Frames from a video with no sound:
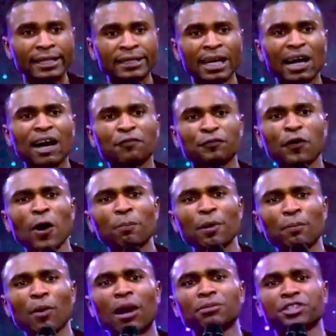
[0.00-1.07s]
There are four
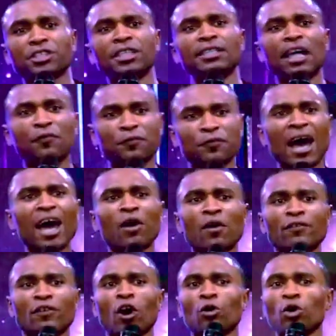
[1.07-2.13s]
people I'm seeing. The fire
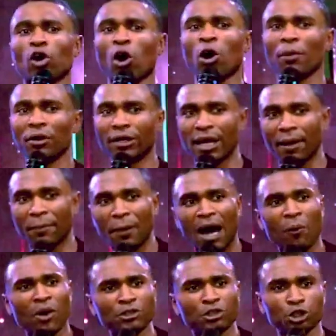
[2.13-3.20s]
of God will come on them. I
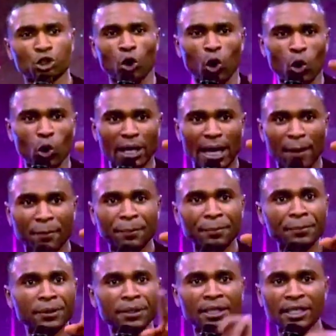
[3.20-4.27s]
want you to hold
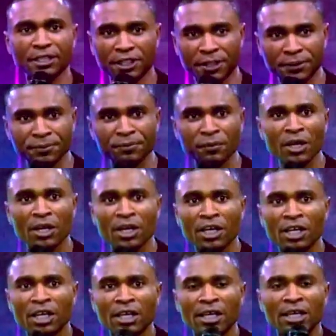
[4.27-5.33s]
them. Listen.
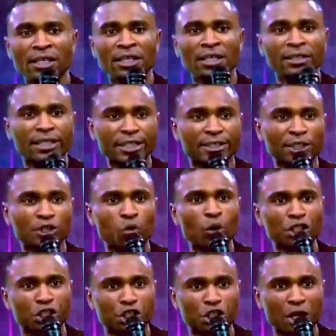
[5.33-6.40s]
This is
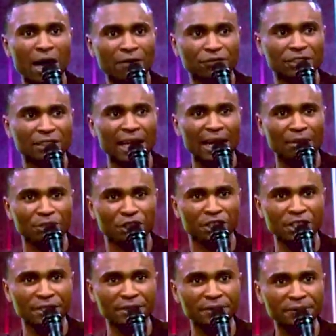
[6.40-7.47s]
witchcraft that I'm
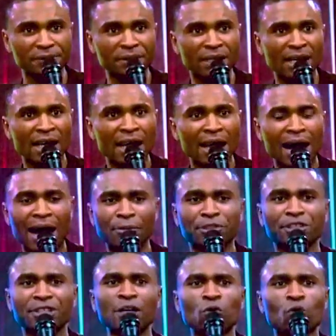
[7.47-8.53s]
seeing. I'm
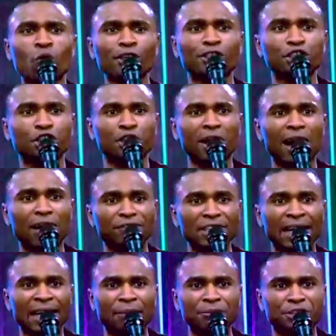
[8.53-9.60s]
seeing witchcraft
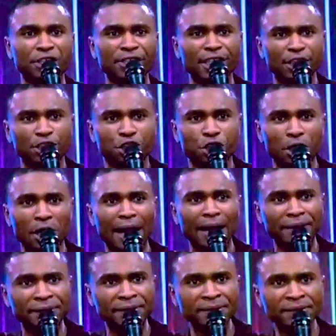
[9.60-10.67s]
and I'm seeing a shrine.